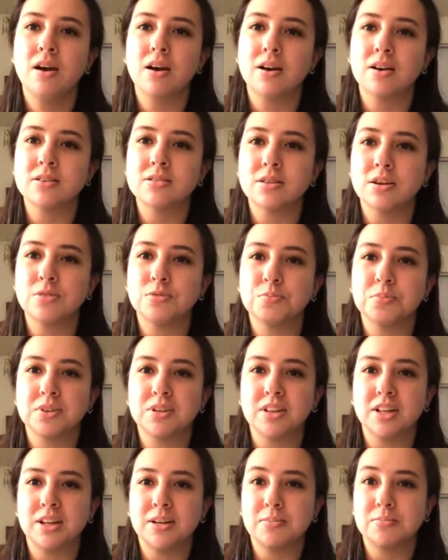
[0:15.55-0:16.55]
a
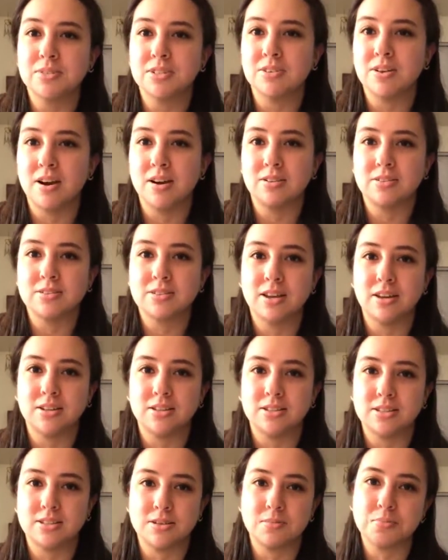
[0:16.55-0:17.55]
self-proclaimed not
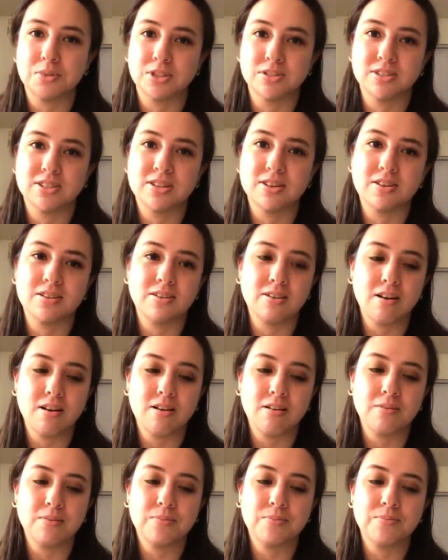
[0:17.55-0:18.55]
sciencey person,
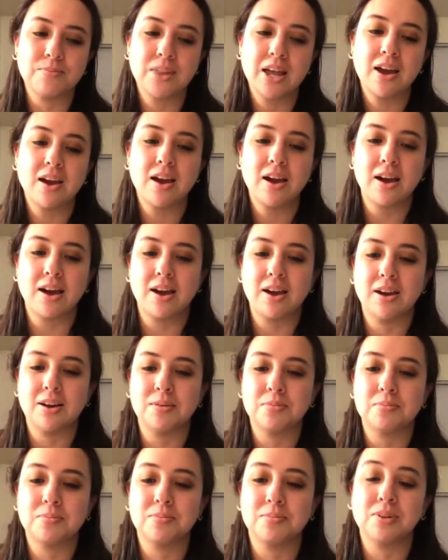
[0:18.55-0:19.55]

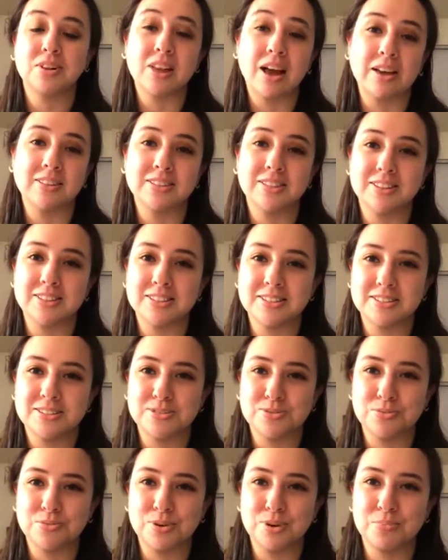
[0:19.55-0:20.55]
I'm glad that this
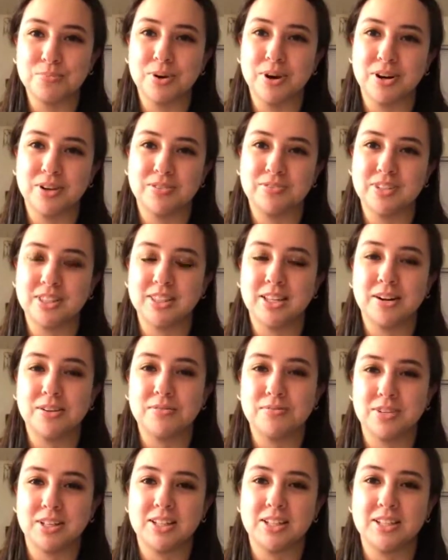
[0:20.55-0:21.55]
is one part of it that I
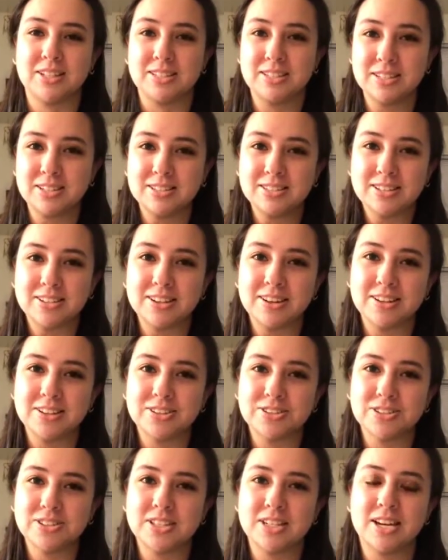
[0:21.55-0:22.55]
feel like is easy to
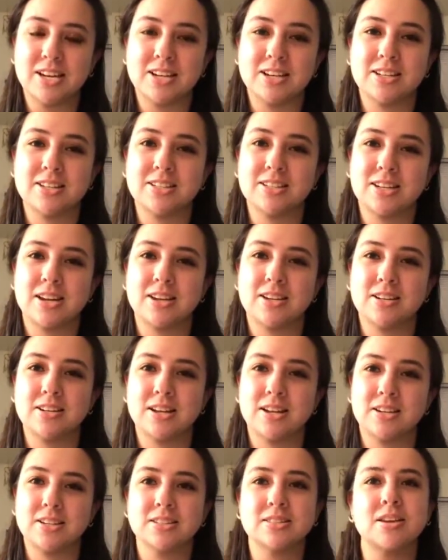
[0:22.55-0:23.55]
understand
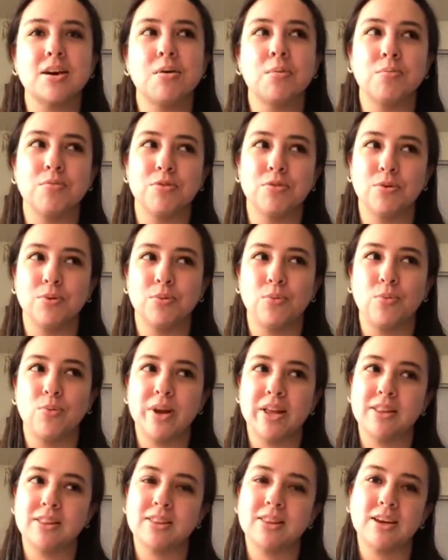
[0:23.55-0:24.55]
and it's helpful
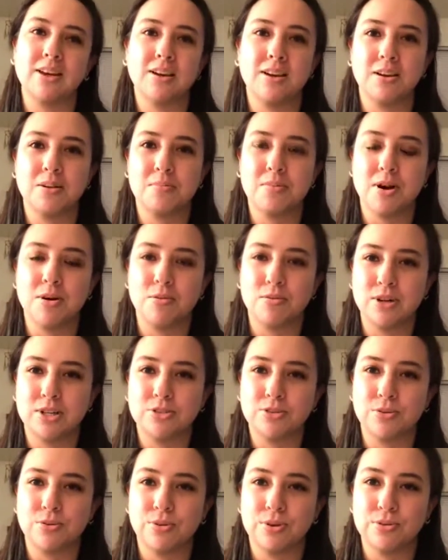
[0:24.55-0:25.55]
when thinking about
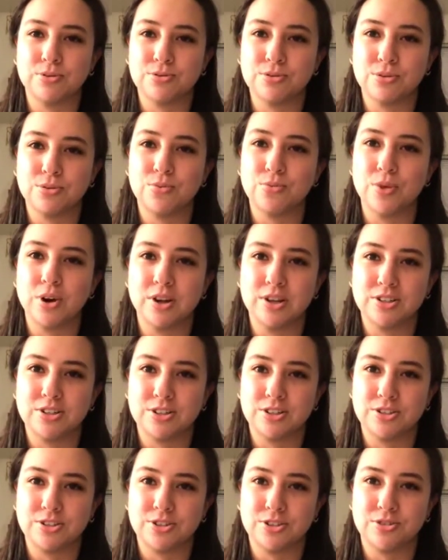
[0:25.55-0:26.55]
which oils you want
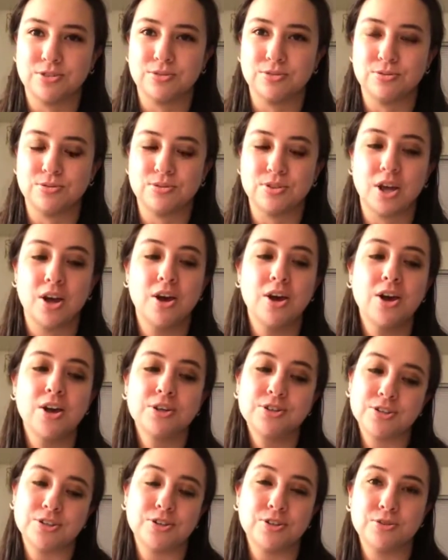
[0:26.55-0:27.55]
to choose
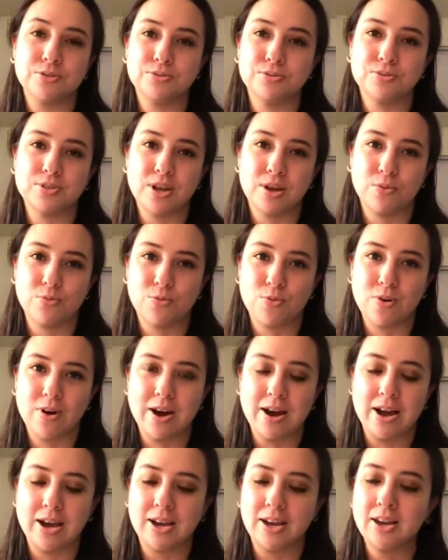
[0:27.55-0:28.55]
to use and
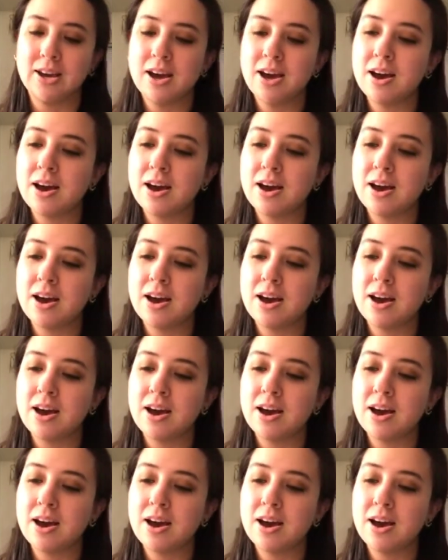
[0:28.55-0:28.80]
why.